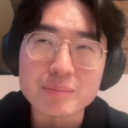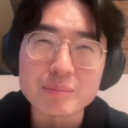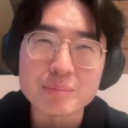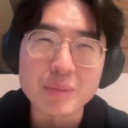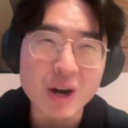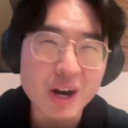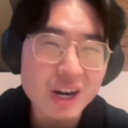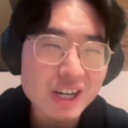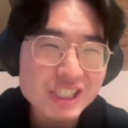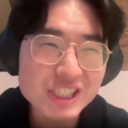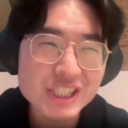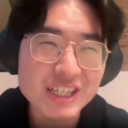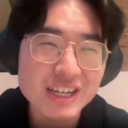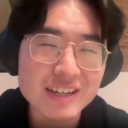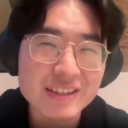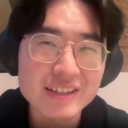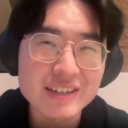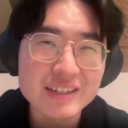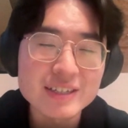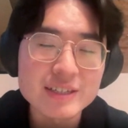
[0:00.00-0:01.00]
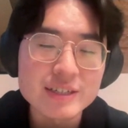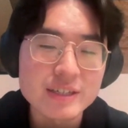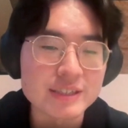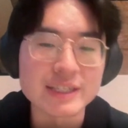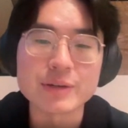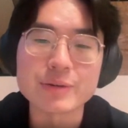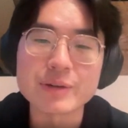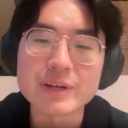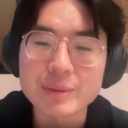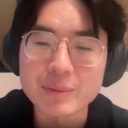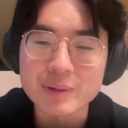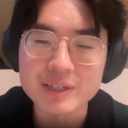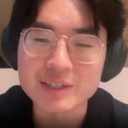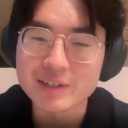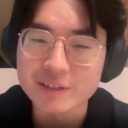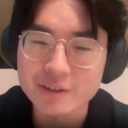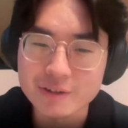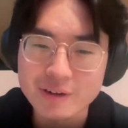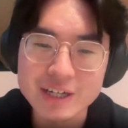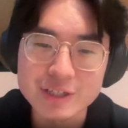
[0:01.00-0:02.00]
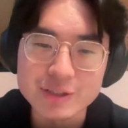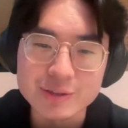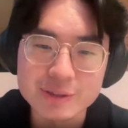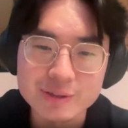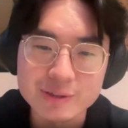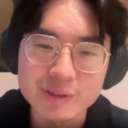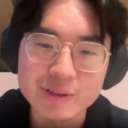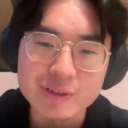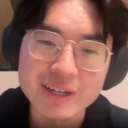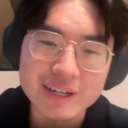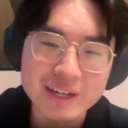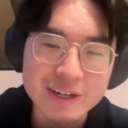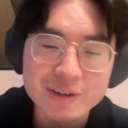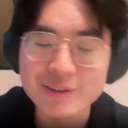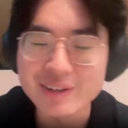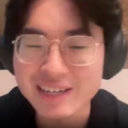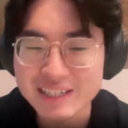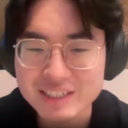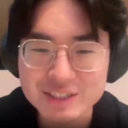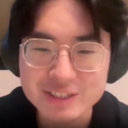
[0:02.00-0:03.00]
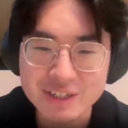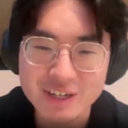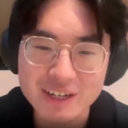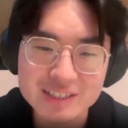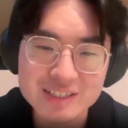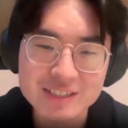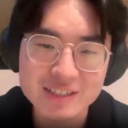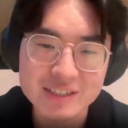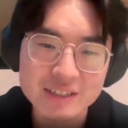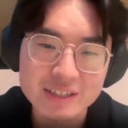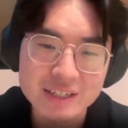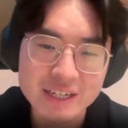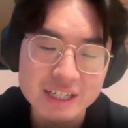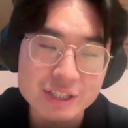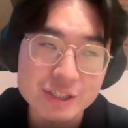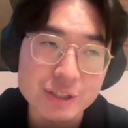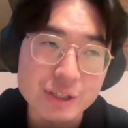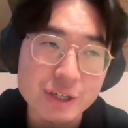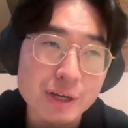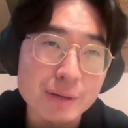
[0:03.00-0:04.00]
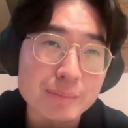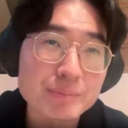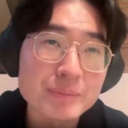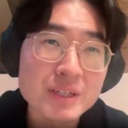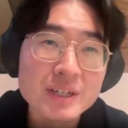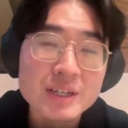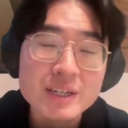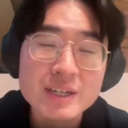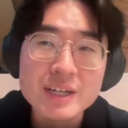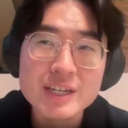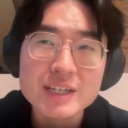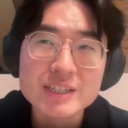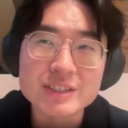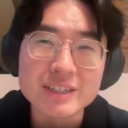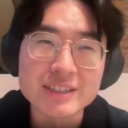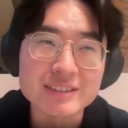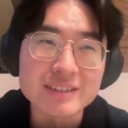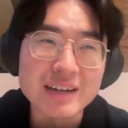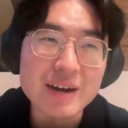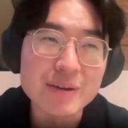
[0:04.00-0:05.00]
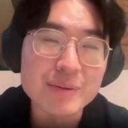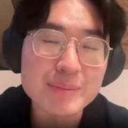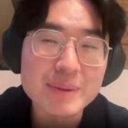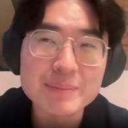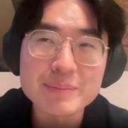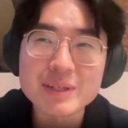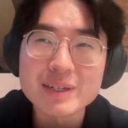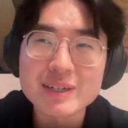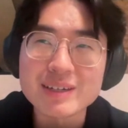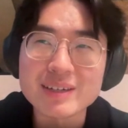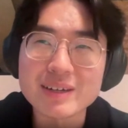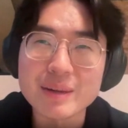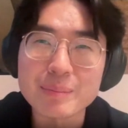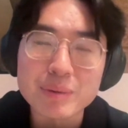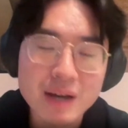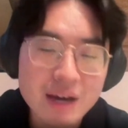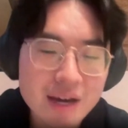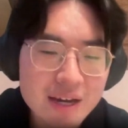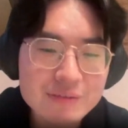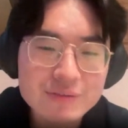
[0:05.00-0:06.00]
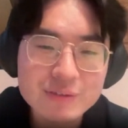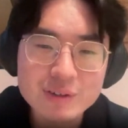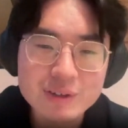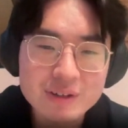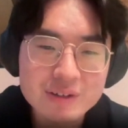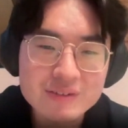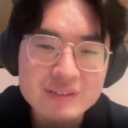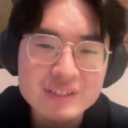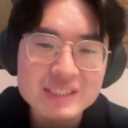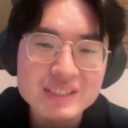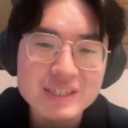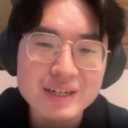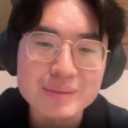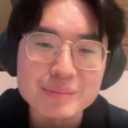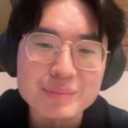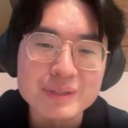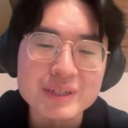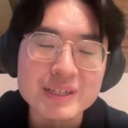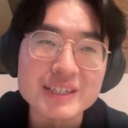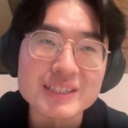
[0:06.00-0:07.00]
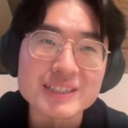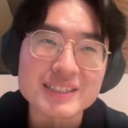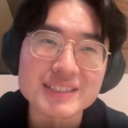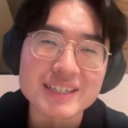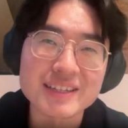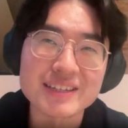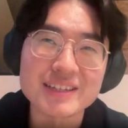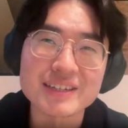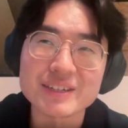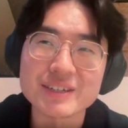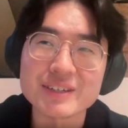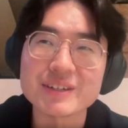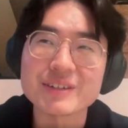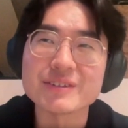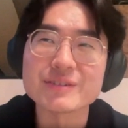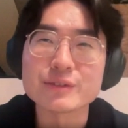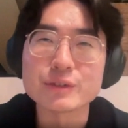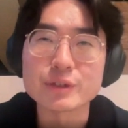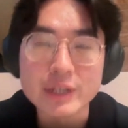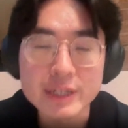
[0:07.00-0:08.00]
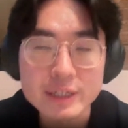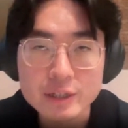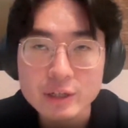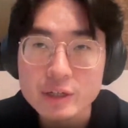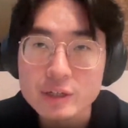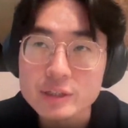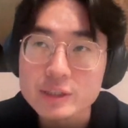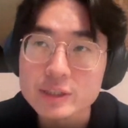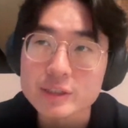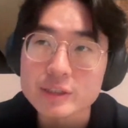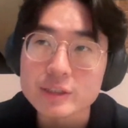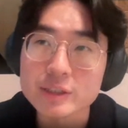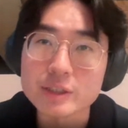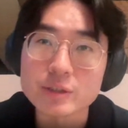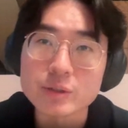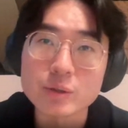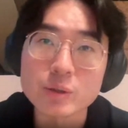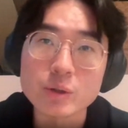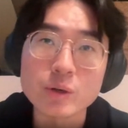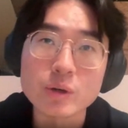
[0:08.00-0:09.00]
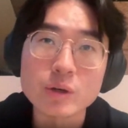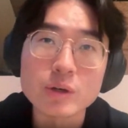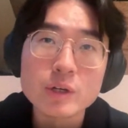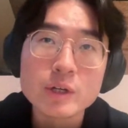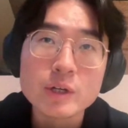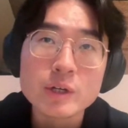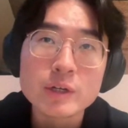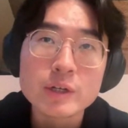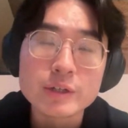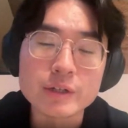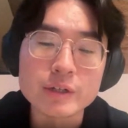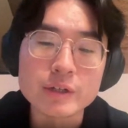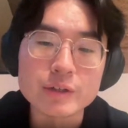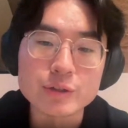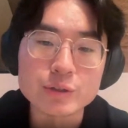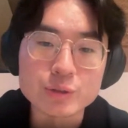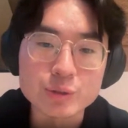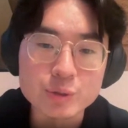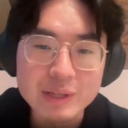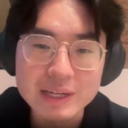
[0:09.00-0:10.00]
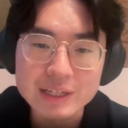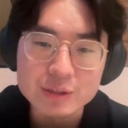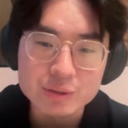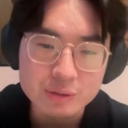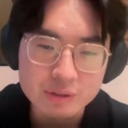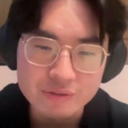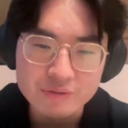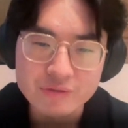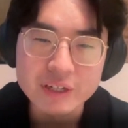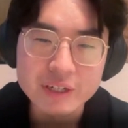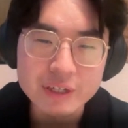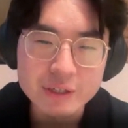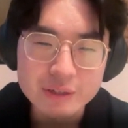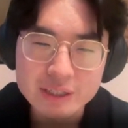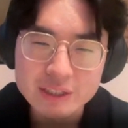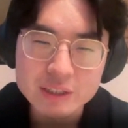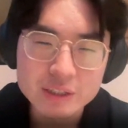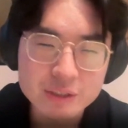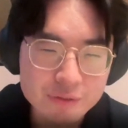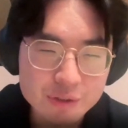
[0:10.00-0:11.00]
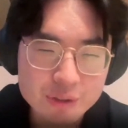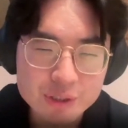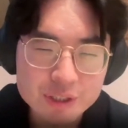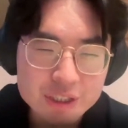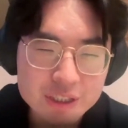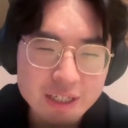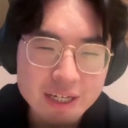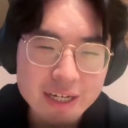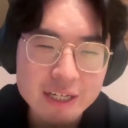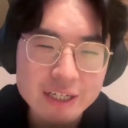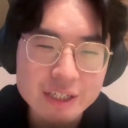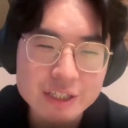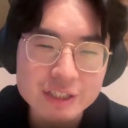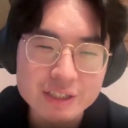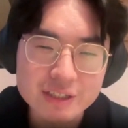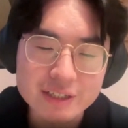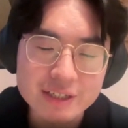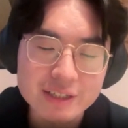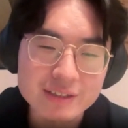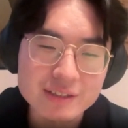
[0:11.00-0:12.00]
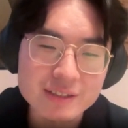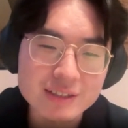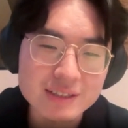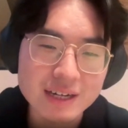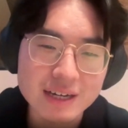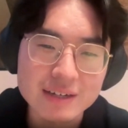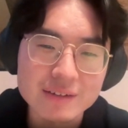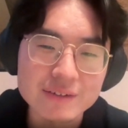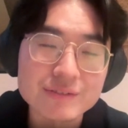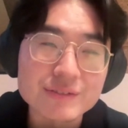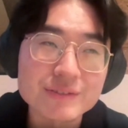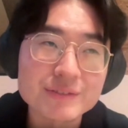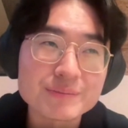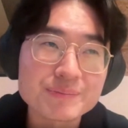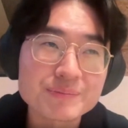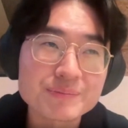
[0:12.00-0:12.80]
March, I think, because I really wanted a graduate role, and I know that starts in the next year. So I remember applying for a lot of these companies. It's either, you get ghosted, or, you do that sort of video interview stage and then kind of